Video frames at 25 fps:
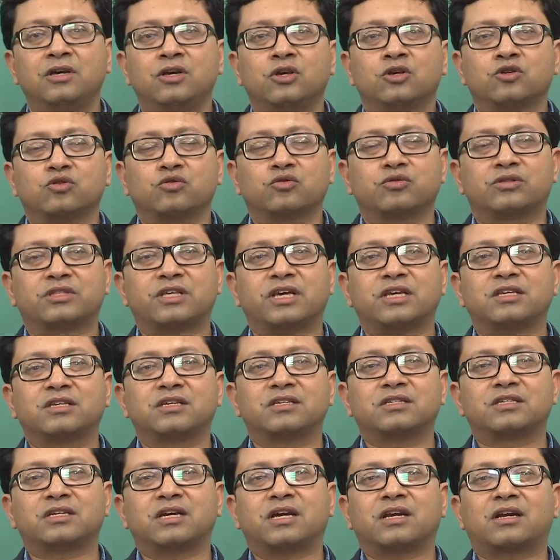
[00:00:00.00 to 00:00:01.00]
So,
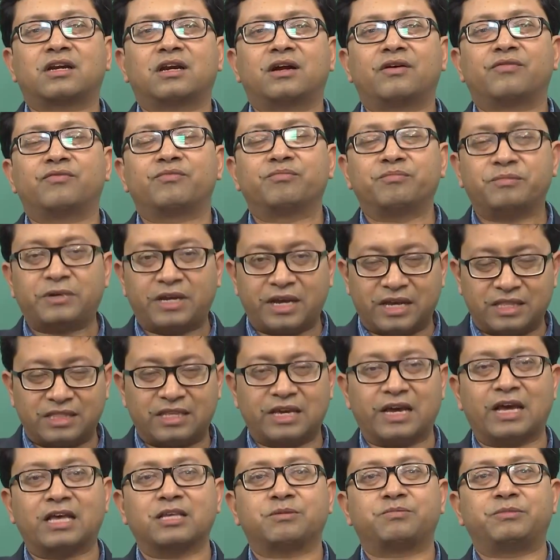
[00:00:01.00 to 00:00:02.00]
Tejas aircraft there
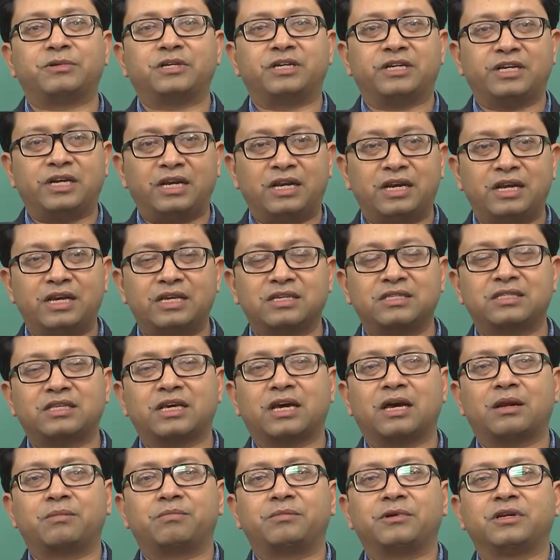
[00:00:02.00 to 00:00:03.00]
has been delays, there
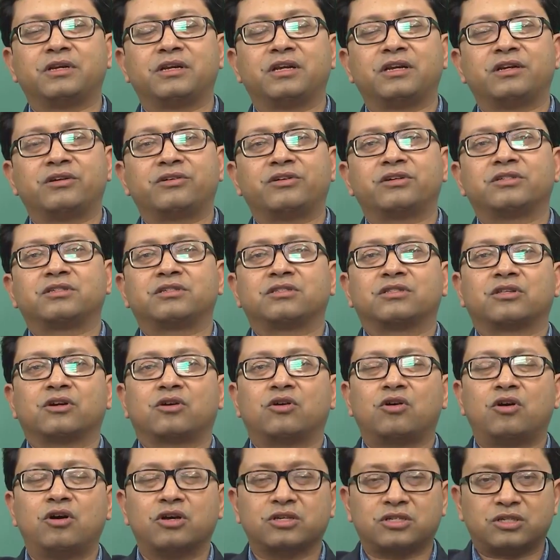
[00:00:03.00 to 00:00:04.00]
had been increase in the
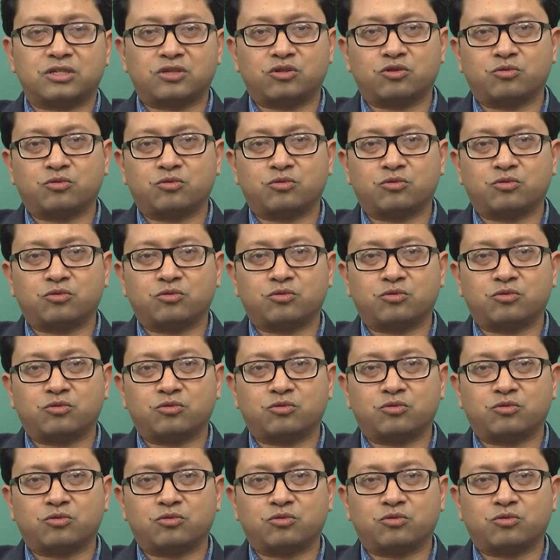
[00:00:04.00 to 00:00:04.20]
cost.